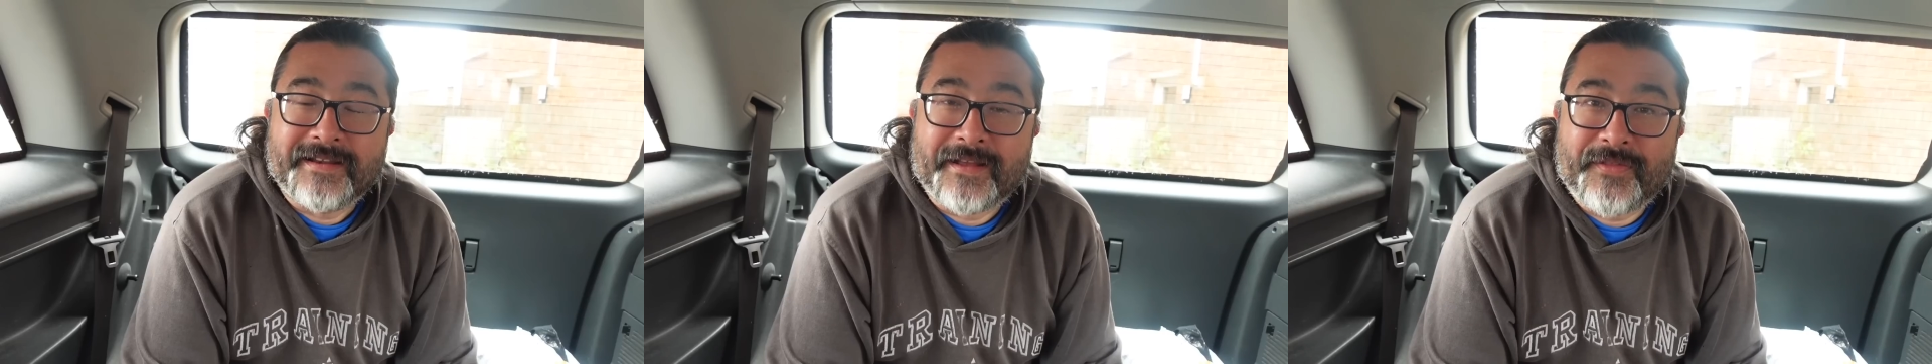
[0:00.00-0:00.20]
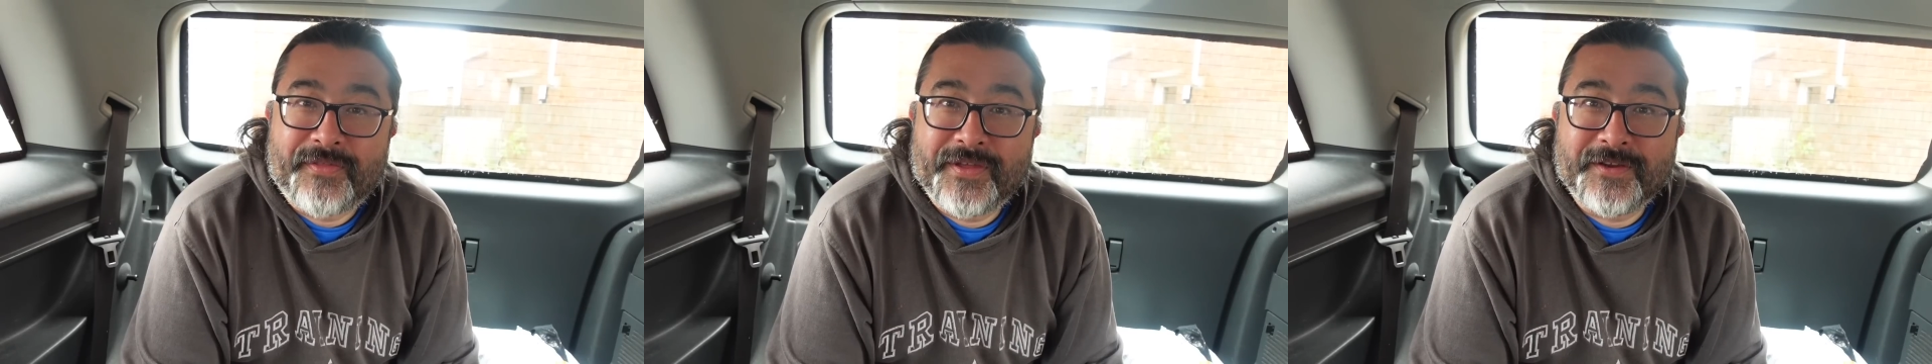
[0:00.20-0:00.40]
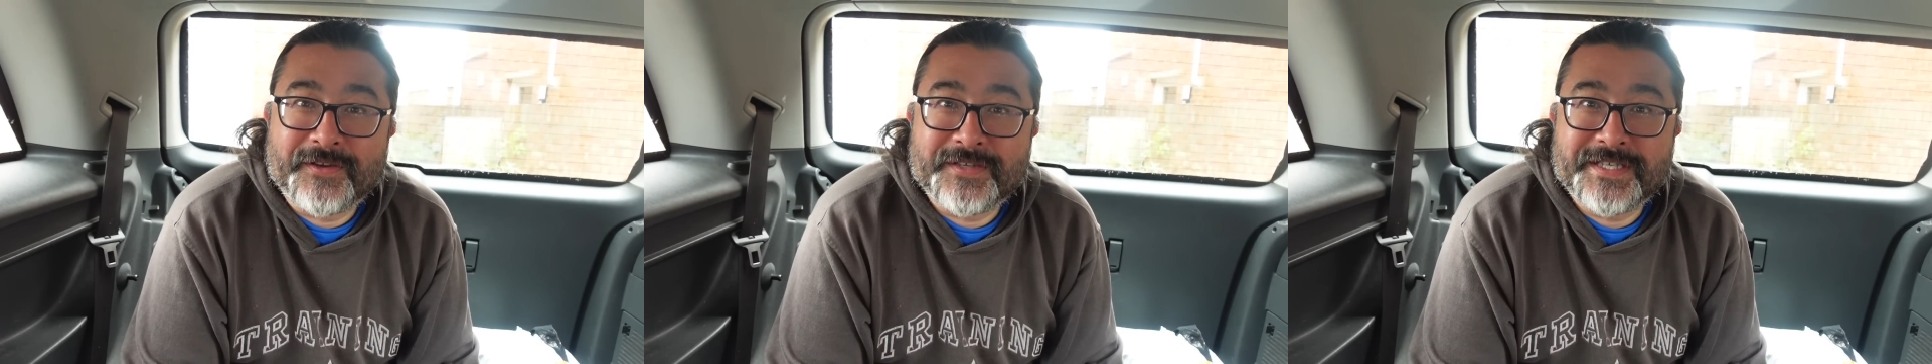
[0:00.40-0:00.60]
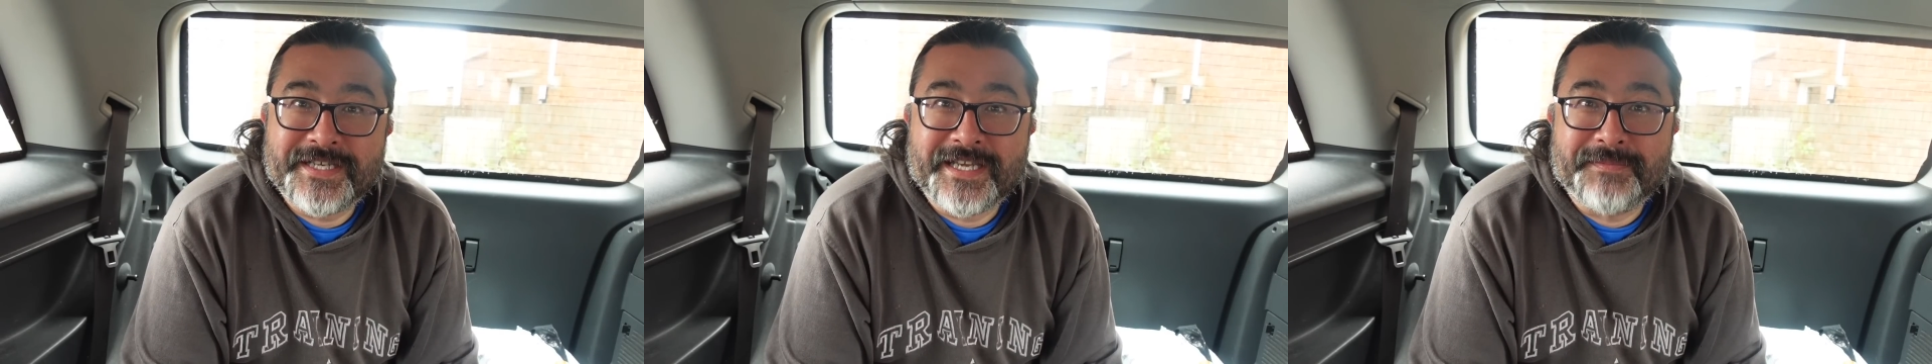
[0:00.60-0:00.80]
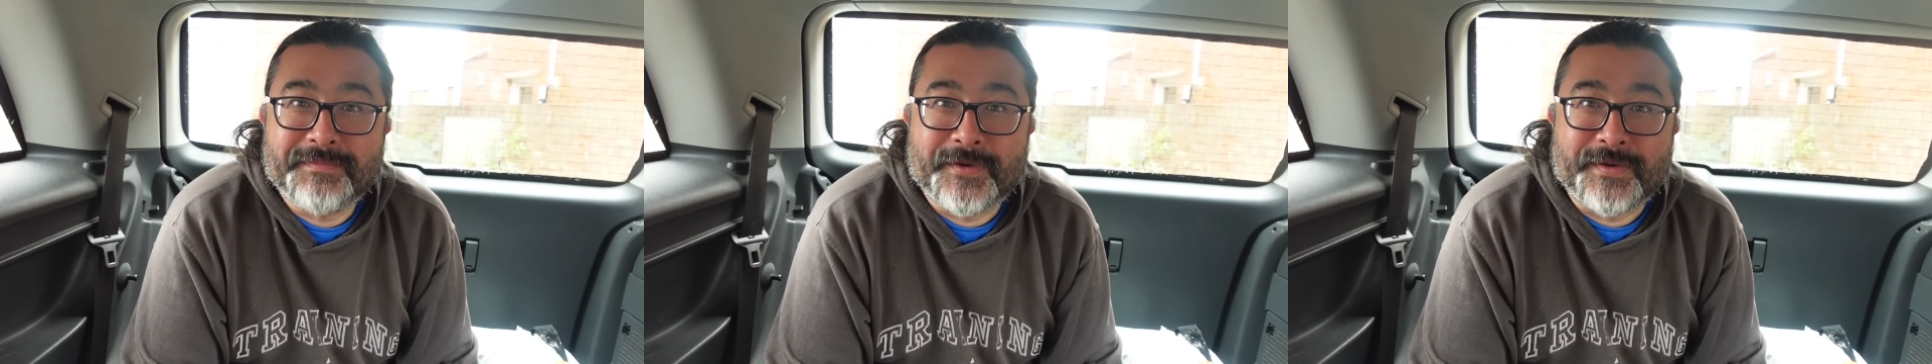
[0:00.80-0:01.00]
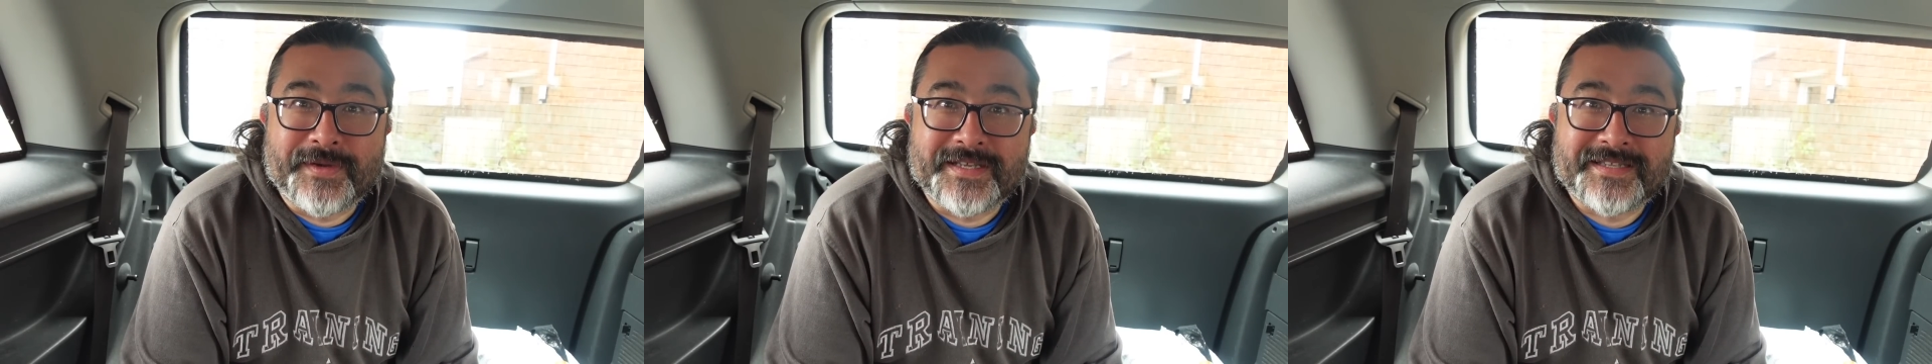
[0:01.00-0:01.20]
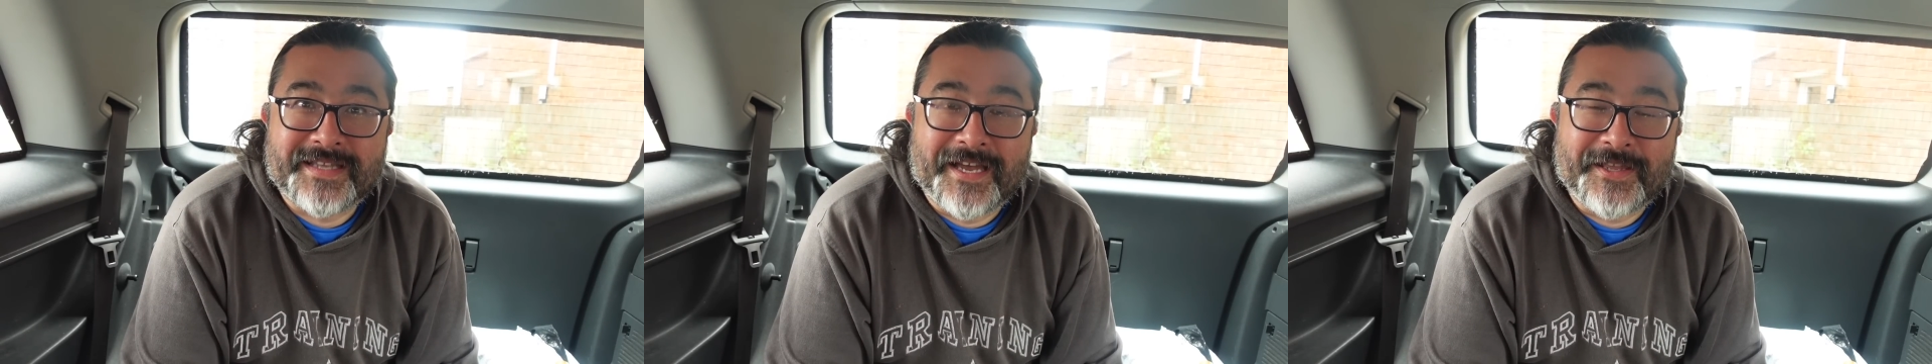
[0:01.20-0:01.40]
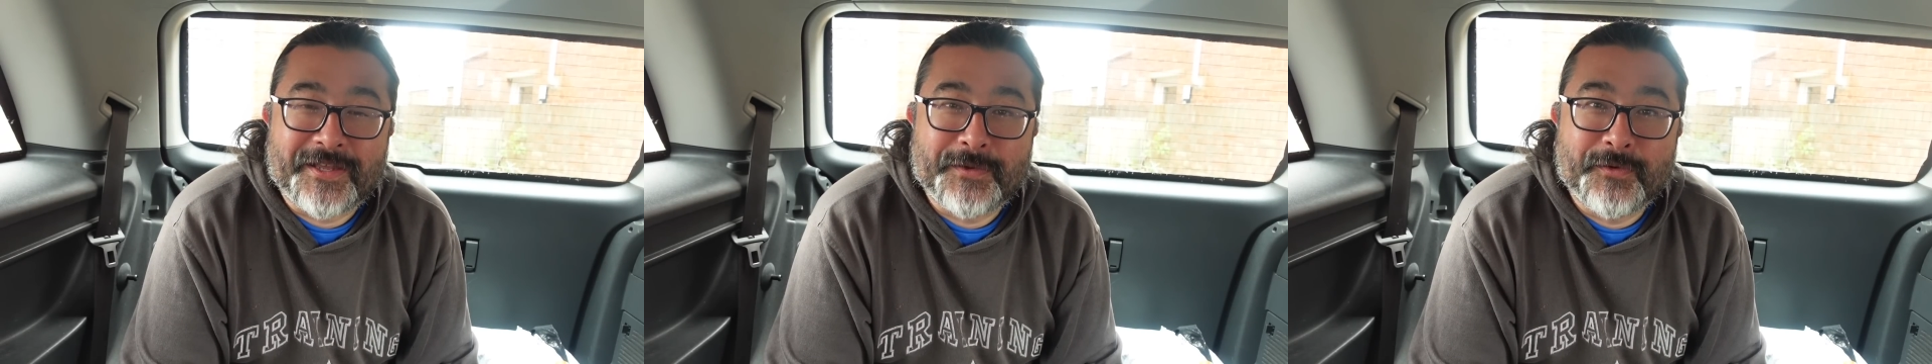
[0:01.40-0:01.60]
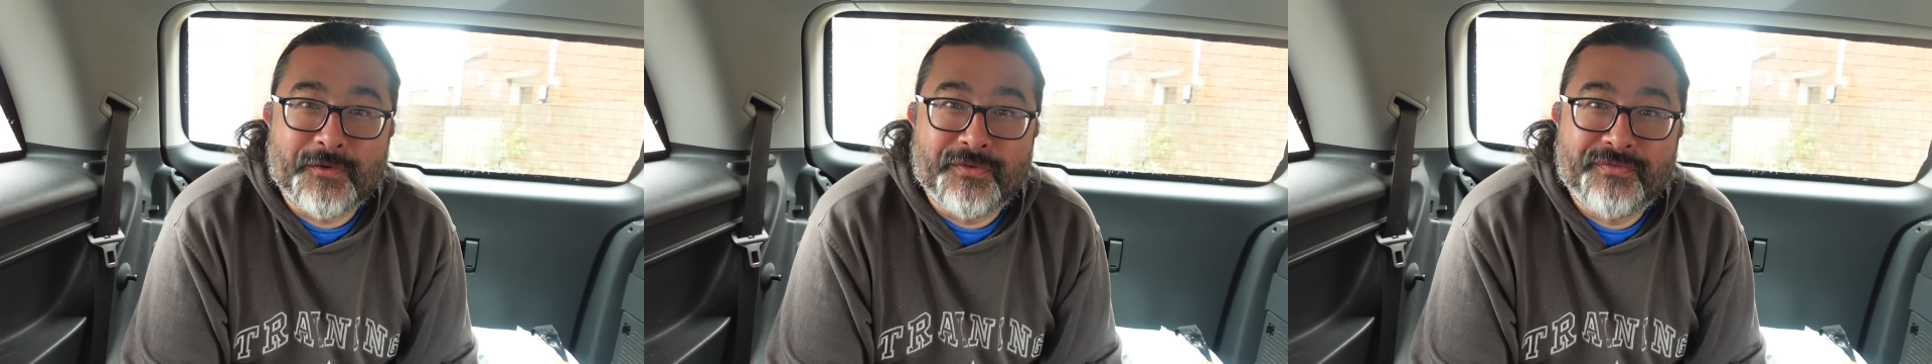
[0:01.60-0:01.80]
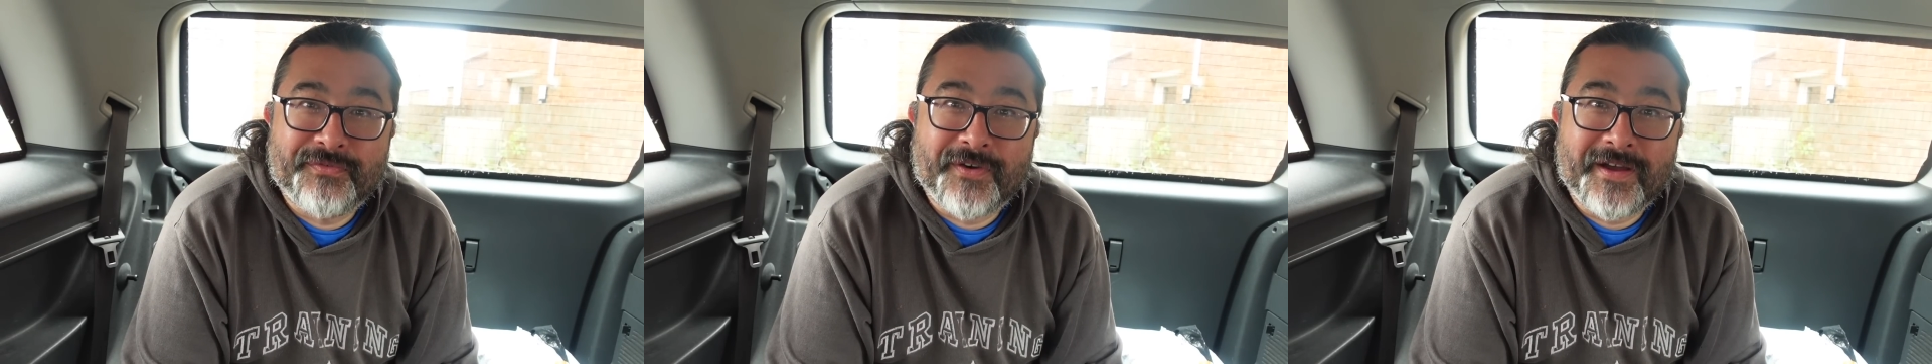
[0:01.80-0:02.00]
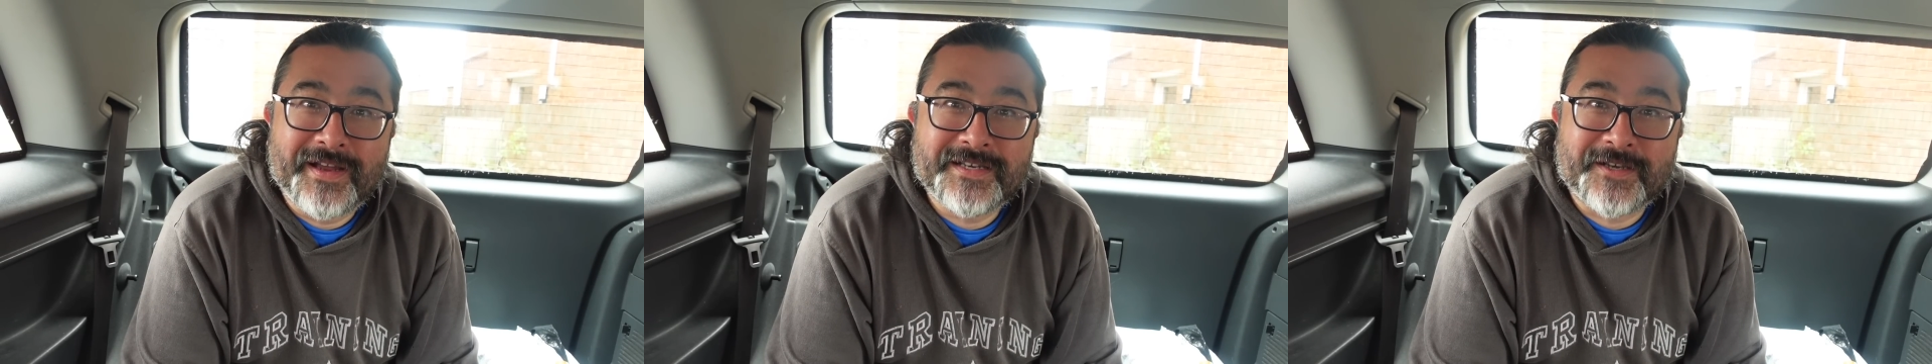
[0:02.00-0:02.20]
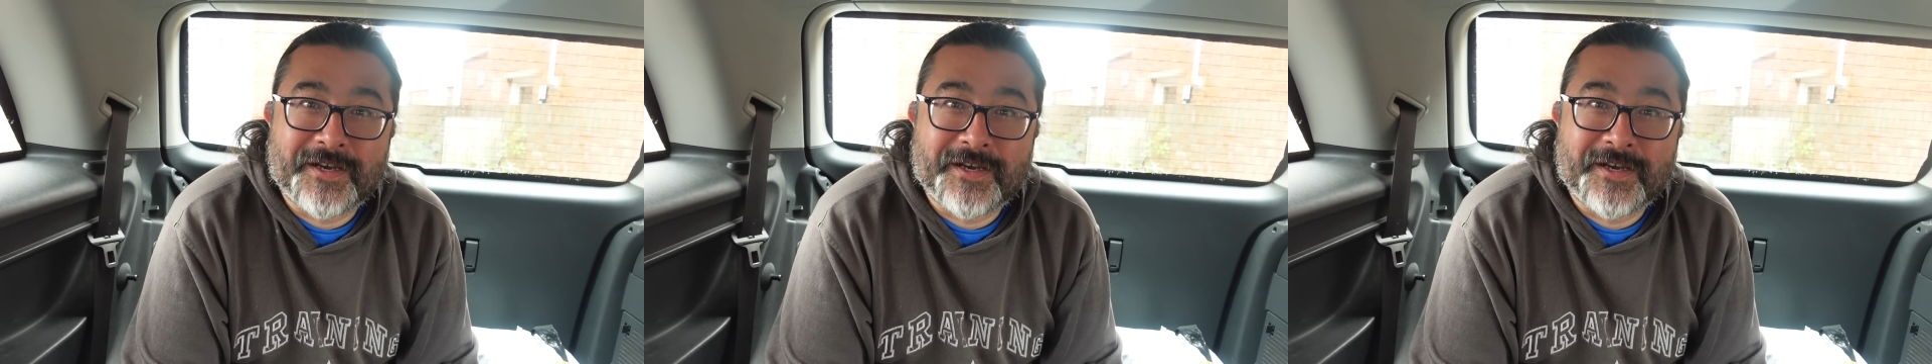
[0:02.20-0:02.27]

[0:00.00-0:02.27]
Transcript: Now, the thing on Temu is that you will find